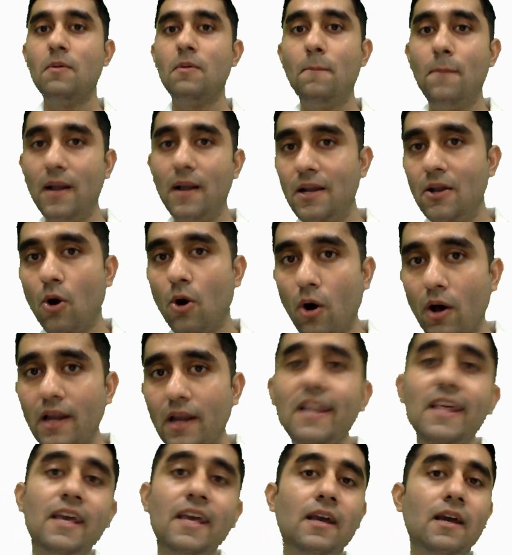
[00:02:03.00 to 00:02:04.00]
be built
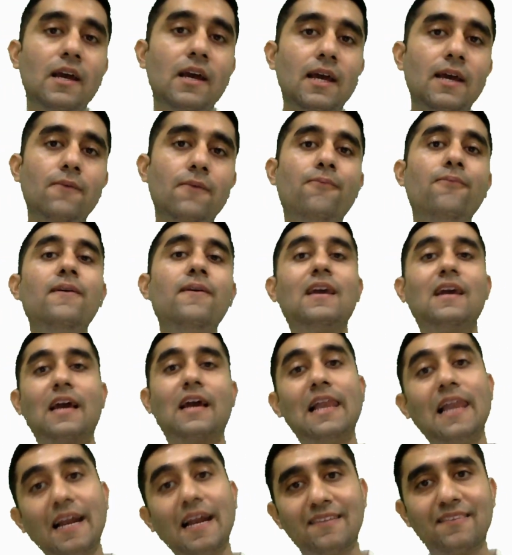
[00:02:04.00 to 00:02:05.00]
only if we
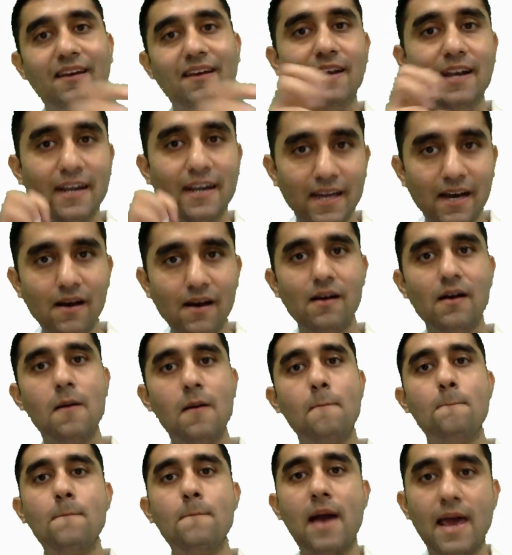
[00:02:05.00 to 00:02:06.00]
collect the data,
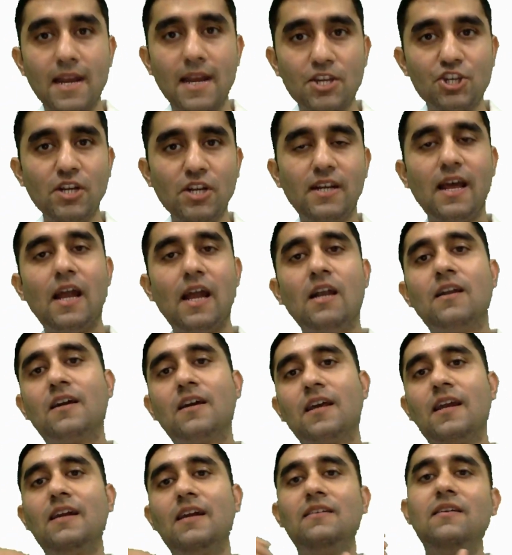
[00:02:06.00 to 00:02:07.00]
manage it, and
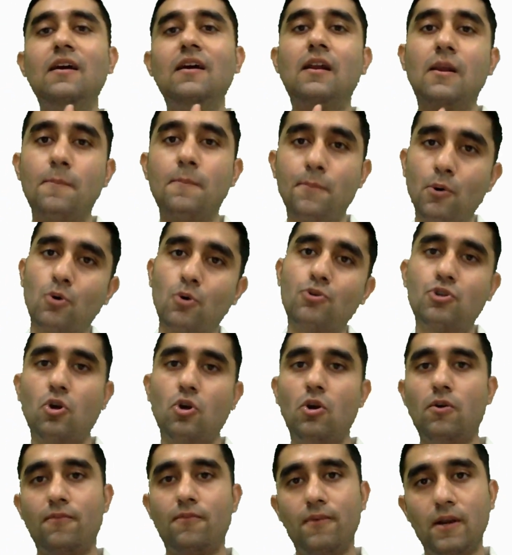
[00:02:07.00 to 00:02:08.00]
create the reports
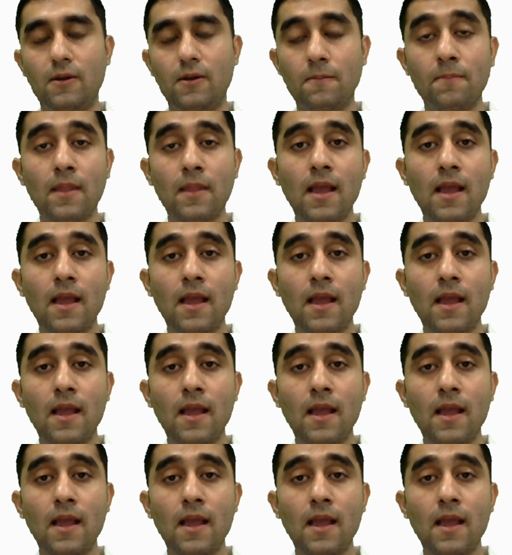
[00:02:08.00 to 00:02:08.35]
out of it.